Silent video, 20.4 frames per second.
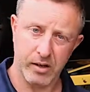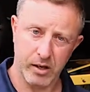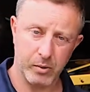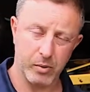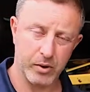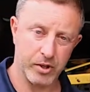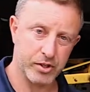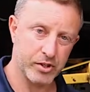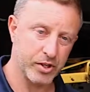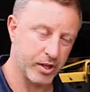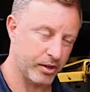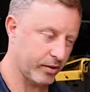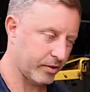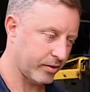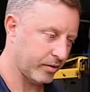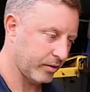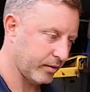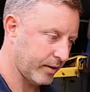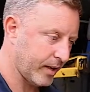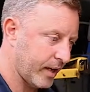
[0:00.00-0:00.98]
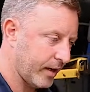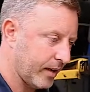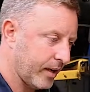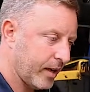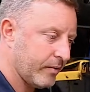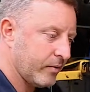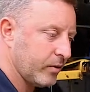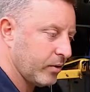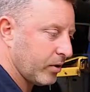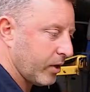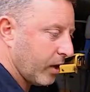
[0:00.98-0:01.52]
I want to show you through that.
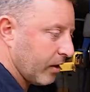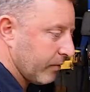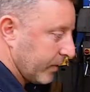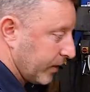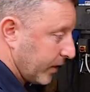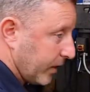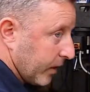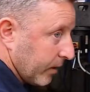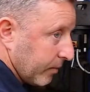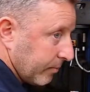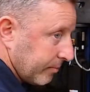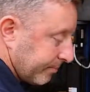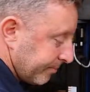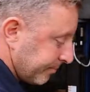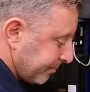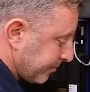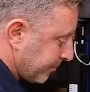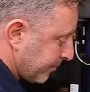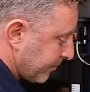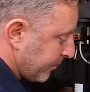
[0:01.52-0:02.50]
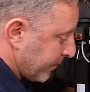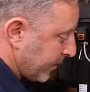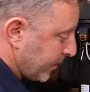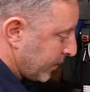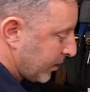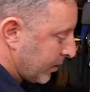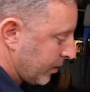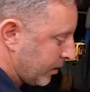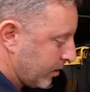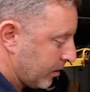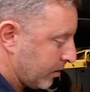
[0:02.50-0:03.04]
Have a look over here.
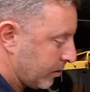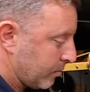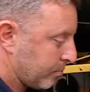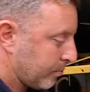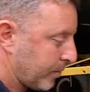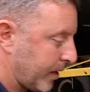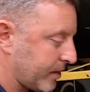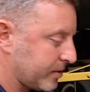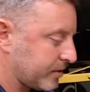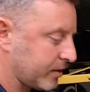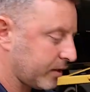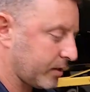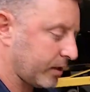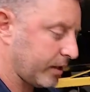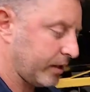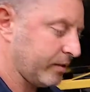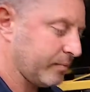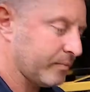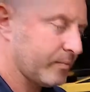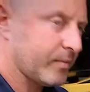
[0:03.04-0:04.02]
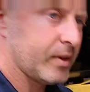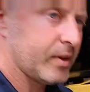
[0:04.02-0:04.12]
Basically,